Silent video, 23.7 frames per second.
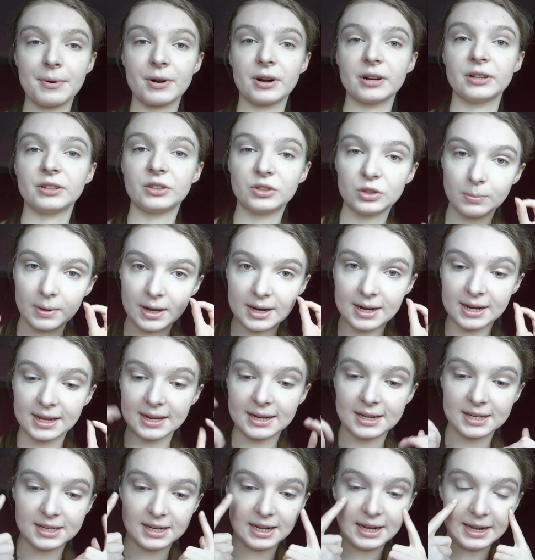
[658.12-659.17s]
now that that product is
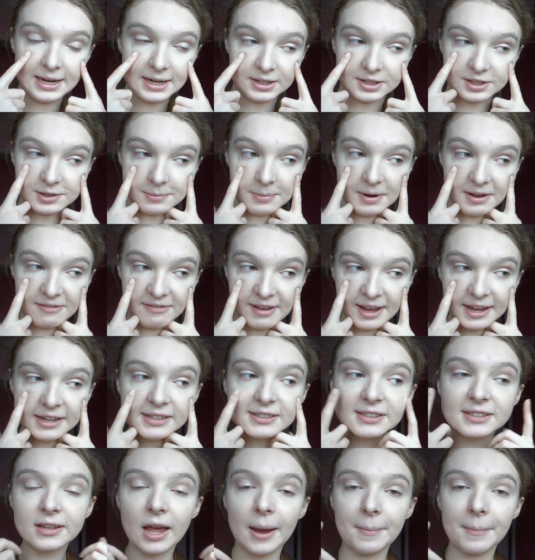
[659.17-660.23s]
still blending into my